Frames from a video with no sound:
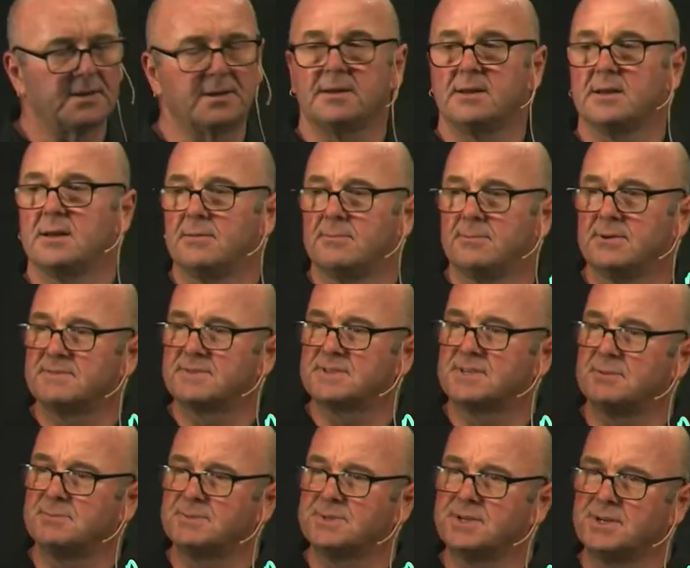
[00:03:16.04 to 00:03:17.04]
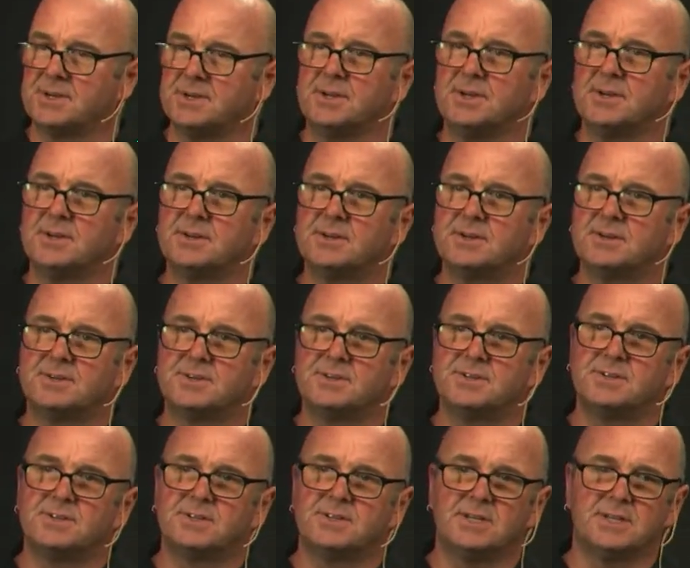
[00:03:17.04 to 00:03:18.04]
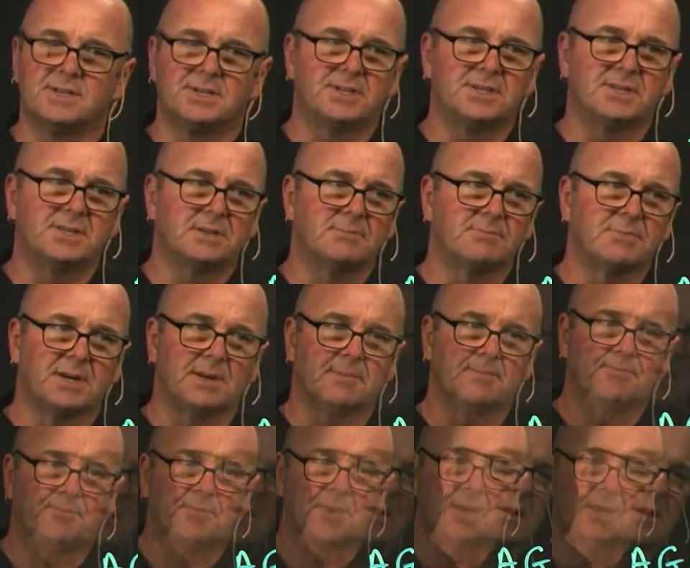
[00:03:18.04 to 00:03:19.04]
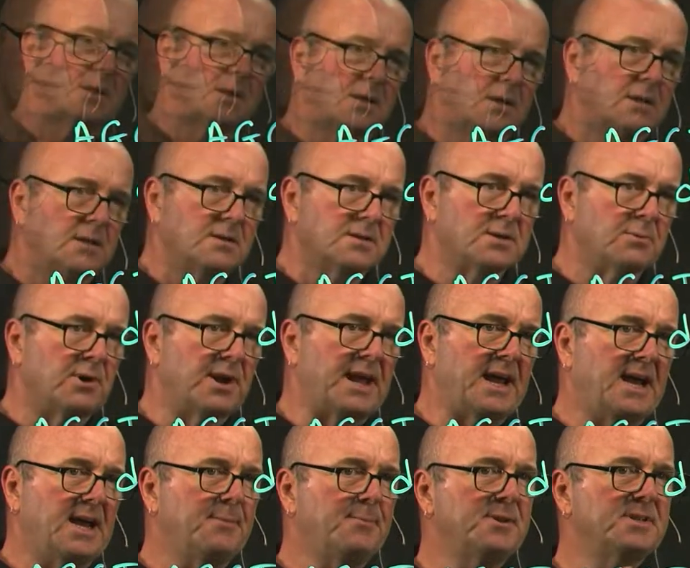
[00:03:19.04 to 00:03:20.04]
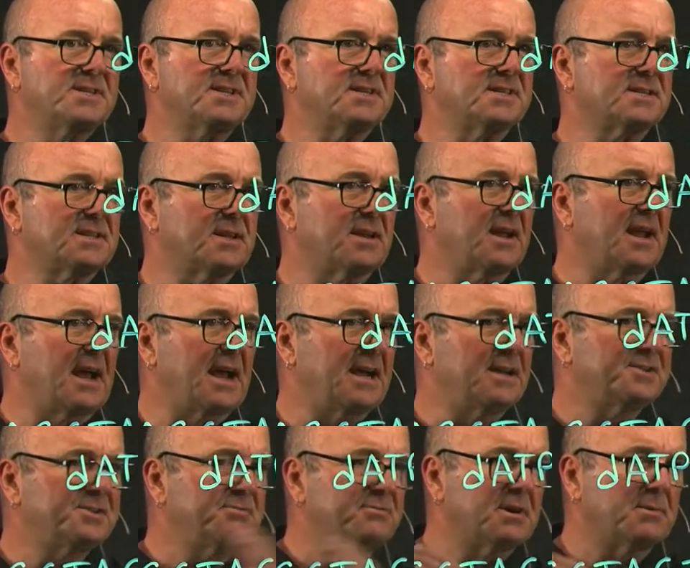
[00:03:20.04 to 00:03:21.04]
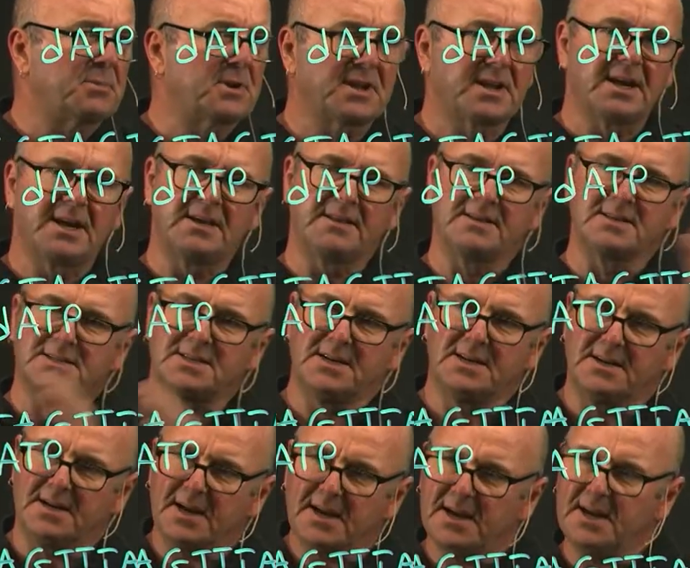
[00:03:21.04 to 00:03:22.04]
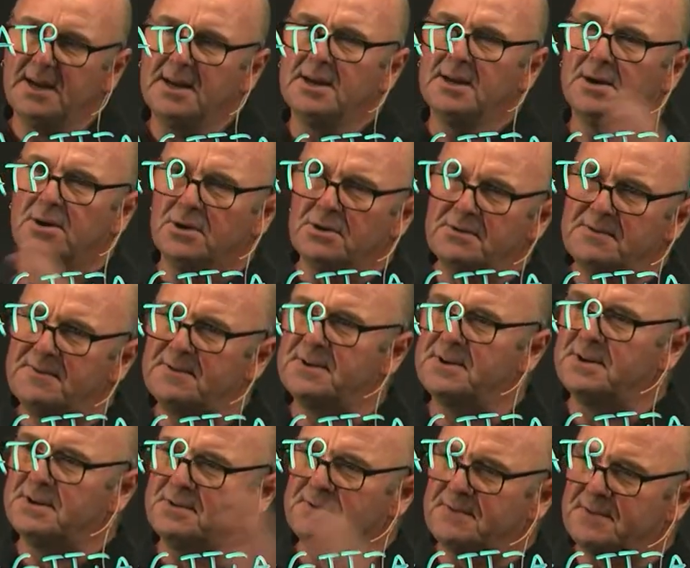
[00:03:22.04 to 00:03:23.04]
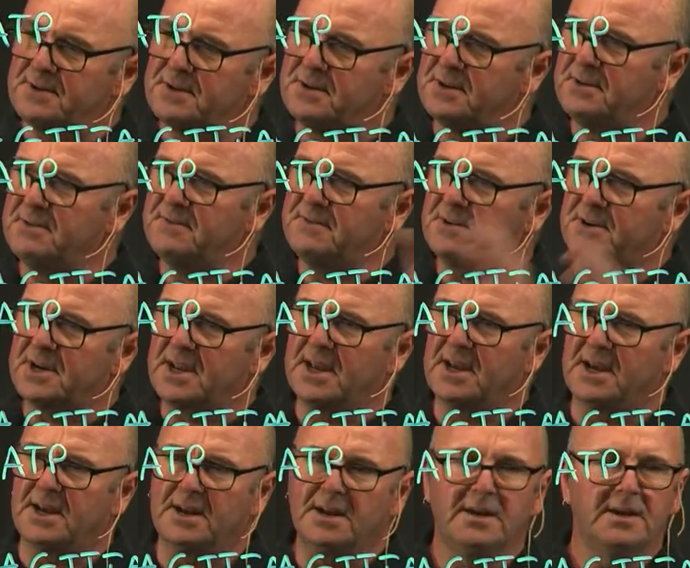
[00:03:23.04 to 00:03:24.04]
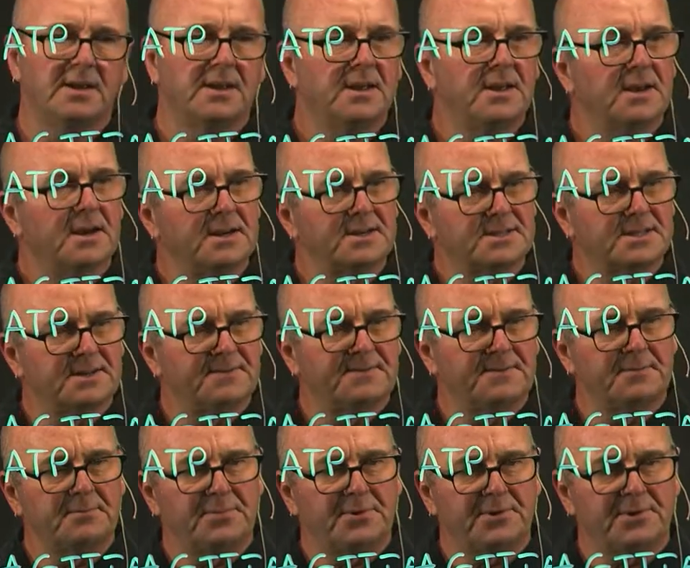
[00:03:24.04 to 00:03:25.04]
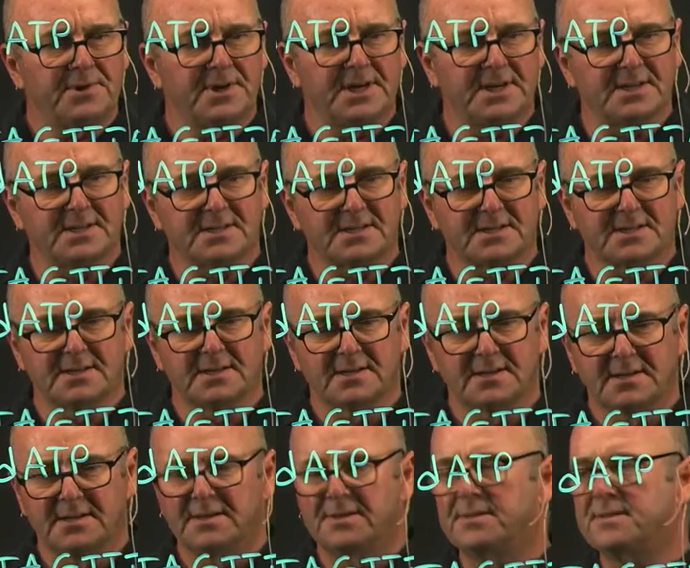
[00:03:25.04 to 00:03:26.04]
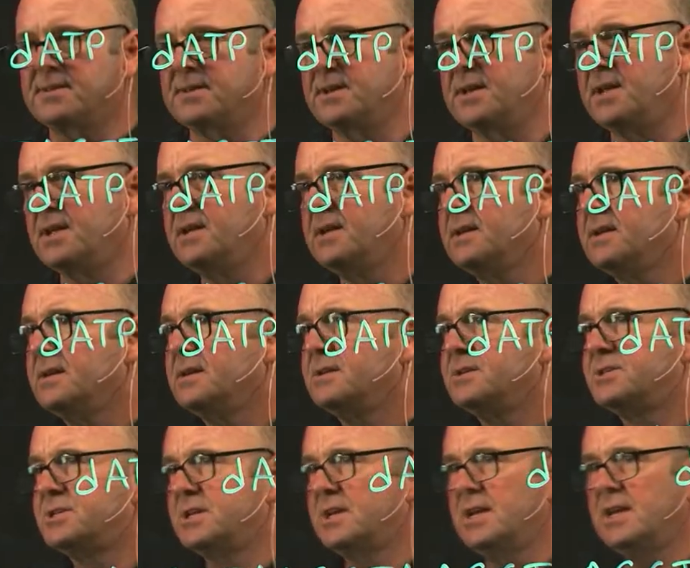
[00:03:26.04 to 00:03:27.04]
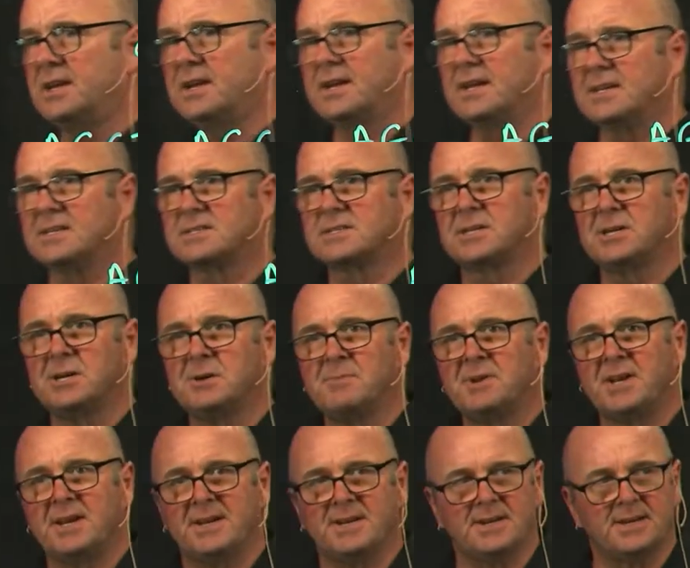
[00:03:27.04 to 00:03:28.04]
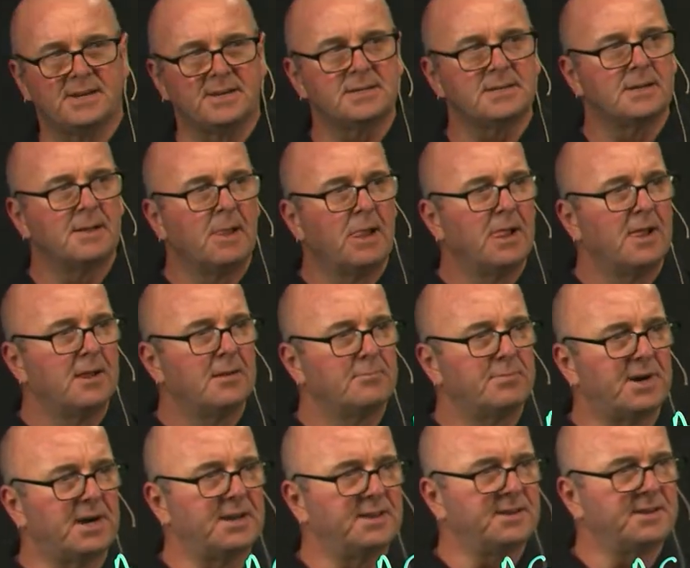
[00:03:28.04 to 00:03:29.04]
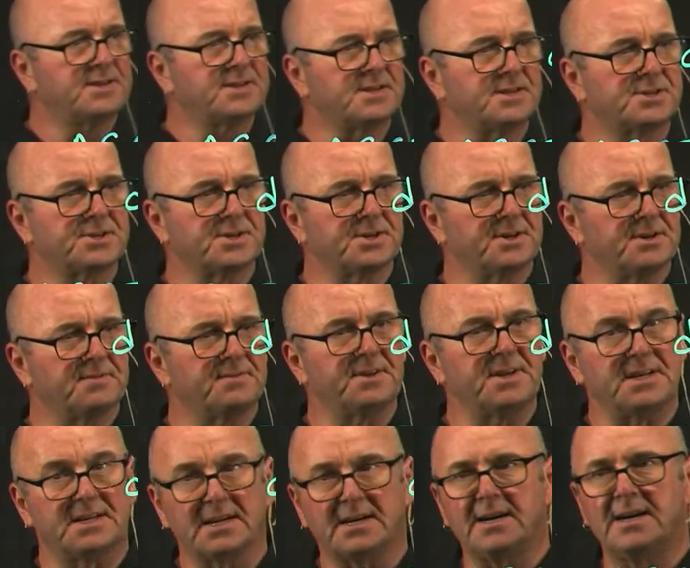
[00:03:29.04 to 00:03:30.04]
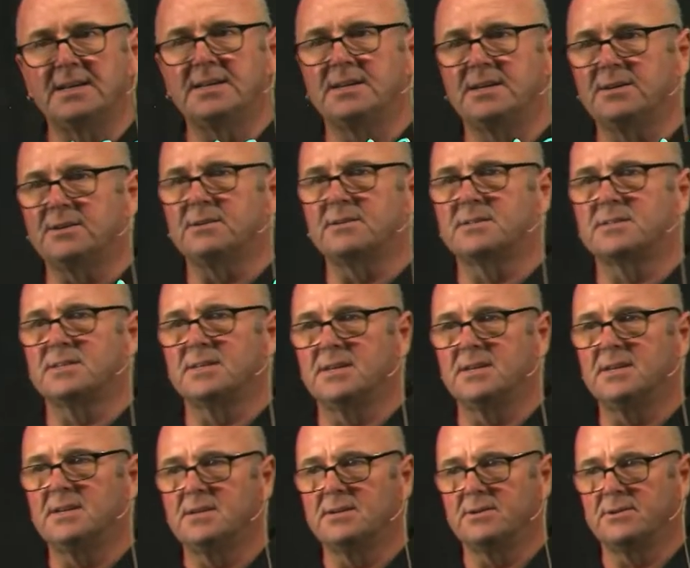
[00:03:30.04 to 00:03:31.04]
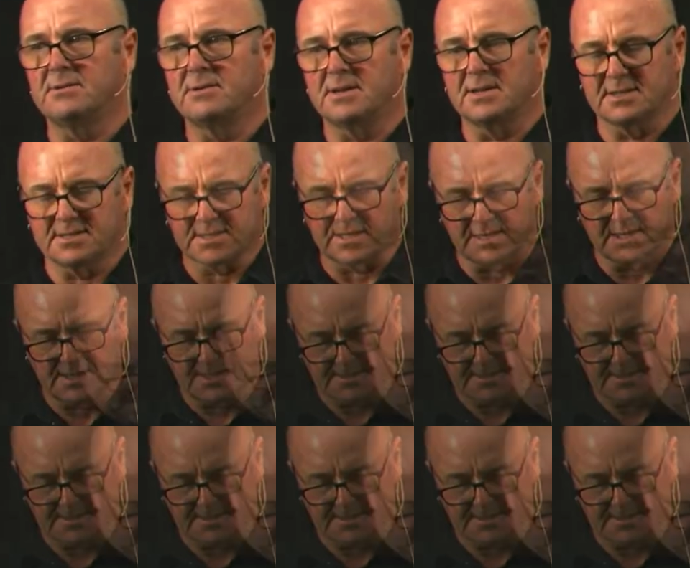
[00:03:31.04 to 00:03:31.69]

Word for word: and we've stopped on a DGTP. So what happens is that as you replicate this DNA over and over and over again, at different points, the chain gets terminated by the addition of the dideoxynucleotide.